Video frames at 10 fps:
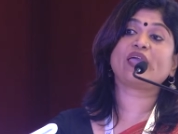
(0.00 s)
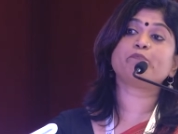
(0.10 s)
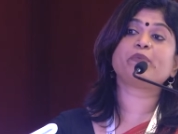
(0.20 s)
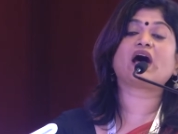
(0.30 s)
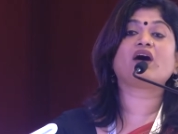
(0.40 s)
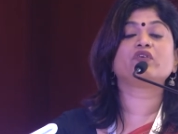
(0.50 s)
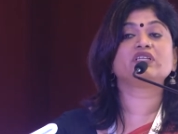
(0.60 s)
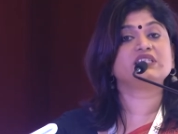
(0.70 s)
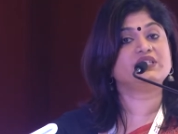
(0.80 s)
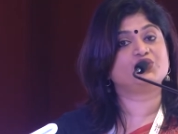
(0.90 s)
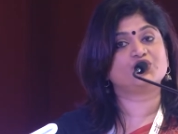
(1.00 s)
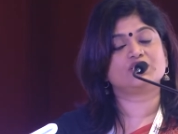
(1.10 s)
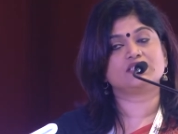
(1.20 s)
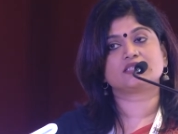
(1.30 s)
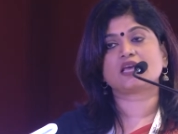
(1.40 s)
empower
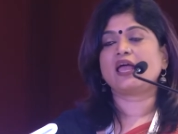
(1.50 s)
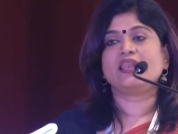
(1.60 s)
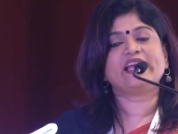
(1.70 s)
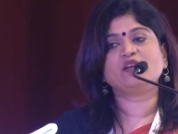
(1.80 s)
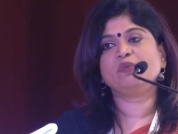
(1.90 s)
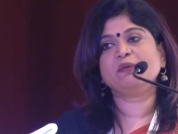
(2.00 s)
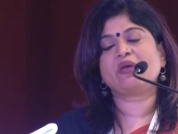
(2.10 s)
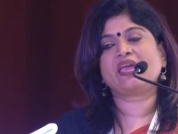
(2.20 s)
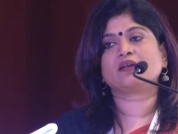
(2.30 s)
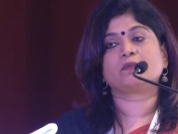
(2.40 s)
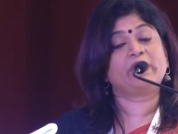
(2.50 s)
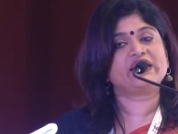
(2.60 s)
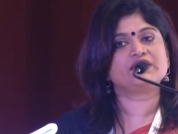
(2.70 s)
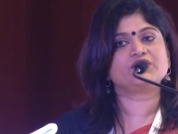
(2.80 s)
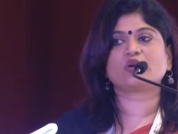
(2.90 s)
teachers. Let me
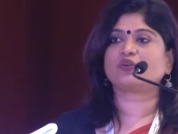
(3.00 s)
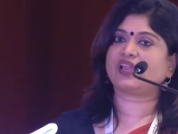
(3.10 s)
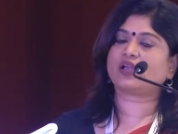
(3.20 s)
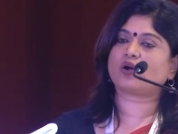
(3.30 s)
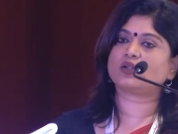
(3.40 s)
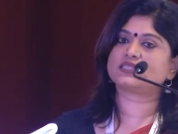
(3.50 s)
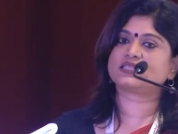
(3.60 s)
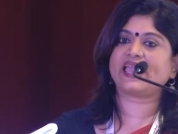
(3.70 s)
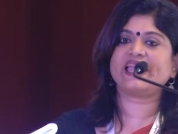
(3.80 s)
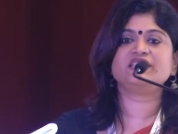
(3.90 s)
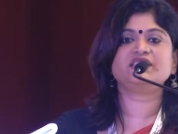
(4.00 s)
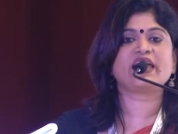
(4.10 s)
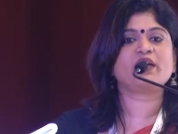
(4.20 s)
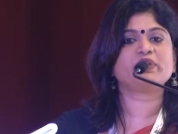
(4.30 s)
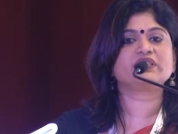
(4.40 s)
place it on records.
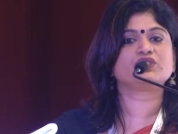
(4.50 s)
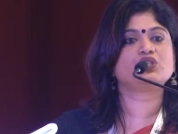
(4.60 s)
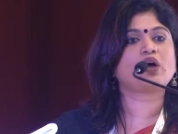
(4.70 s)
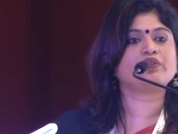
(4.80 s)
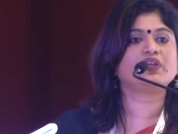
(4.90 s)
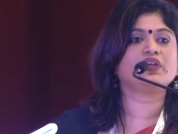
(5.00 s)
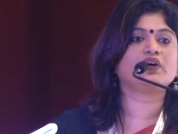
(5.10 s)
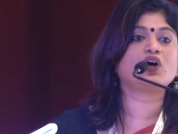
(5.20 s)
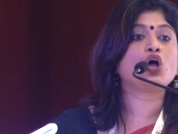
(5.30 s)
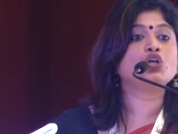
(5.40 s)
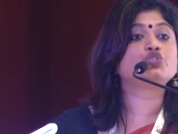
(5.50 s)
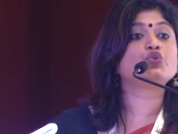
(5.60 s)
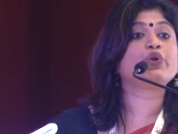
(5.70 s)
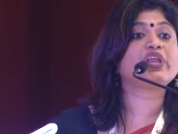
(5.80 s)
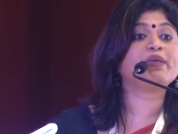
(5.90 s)
Entab is not here
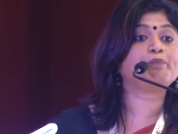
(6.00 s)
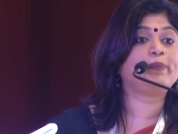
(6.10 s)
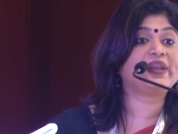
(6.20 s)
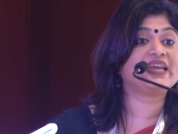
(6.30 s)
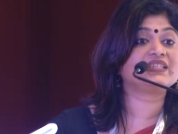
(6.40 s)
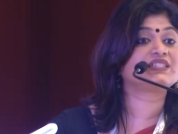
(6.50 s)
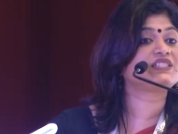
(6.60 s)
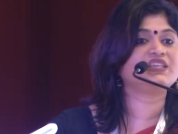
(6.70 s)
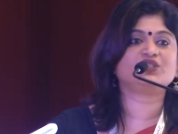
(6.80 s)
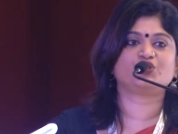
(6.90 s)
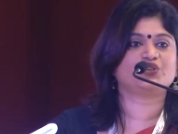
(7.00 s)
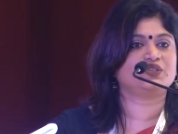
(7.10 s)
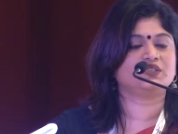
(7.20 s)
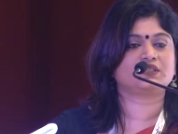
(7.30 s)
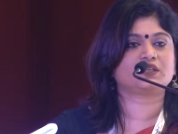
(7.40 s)
to replace
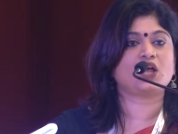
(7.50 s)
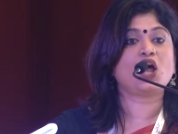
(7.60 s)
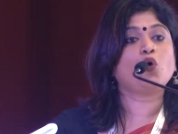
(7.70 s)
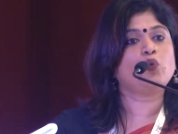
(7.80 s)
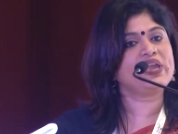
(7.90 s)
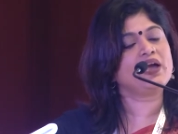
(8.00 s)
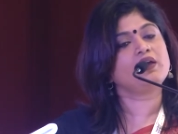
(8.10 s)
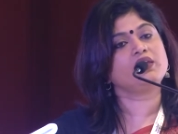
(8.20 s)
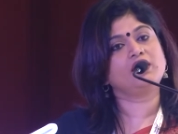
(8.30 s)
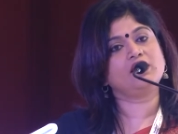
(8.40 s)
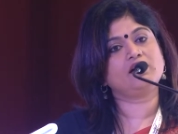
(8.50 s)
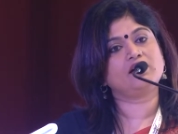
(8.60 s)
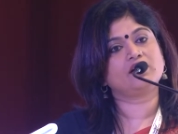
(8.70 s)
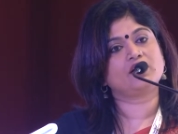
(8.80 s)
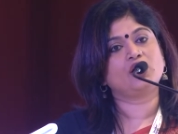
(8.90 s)
teachers. We are
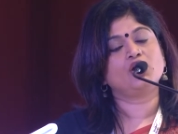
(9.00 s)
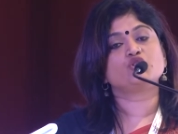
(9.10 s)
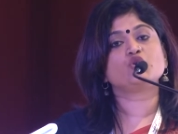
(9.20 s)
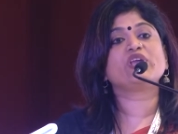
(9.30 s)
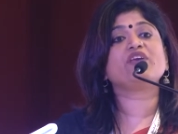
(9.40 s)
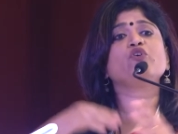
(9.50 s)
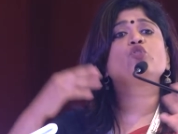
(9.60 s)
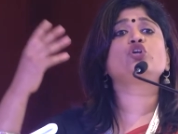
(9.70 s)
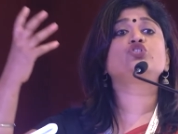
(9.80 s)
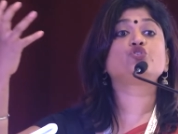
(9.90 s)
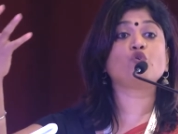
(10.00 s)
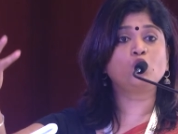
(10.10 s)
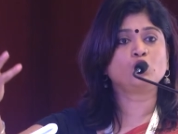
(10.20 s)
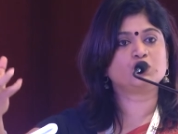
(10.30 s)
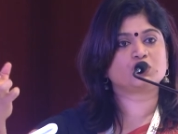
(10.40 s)
here to give you the
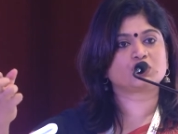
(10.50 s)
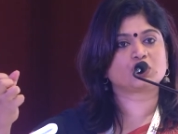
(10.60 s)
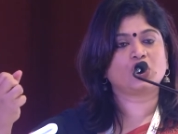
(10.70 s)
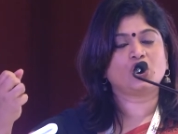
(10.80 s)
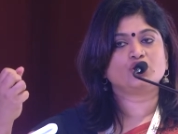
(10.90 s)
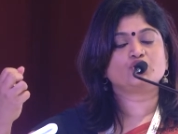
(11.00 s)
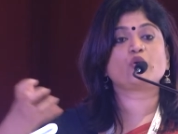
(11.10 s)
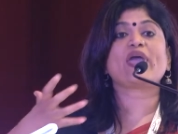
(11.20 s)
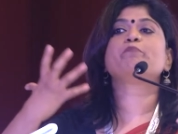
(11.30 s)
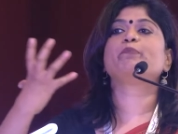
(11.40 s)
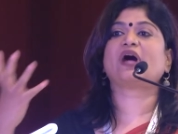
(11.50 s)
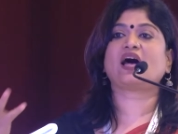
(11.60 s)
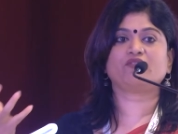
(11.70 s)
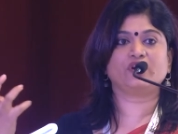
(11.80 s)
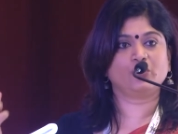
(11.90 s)
tools to
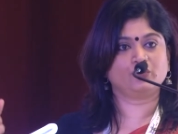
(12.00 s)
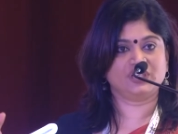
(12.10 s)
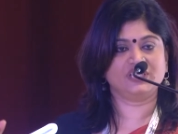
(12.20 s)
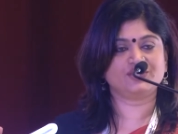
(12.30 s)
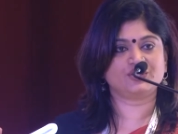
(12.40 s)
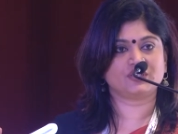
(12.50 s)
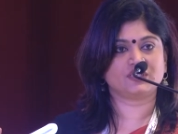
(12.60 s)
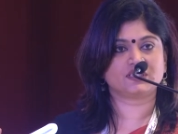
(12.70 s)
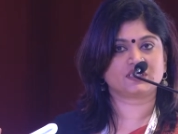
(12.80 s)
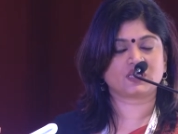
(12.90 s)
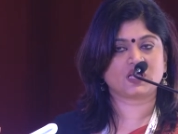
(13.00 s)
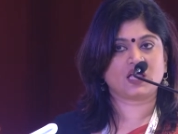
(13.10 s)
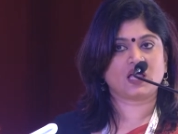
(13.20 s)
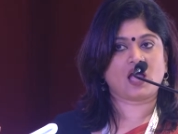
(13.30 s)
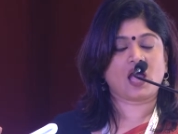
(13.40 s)
empower your teachers.
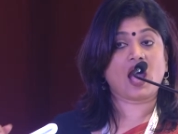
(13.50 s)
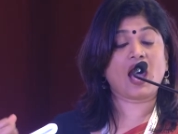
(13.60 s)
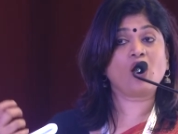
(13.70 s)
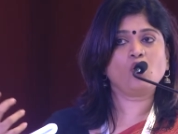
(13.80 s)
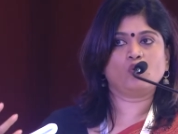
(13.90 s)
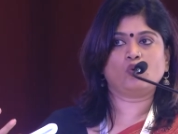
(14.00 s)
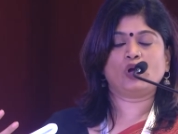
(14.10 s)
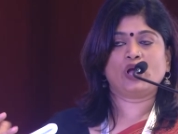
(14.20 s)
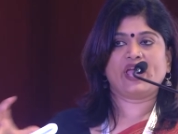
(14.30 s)
How?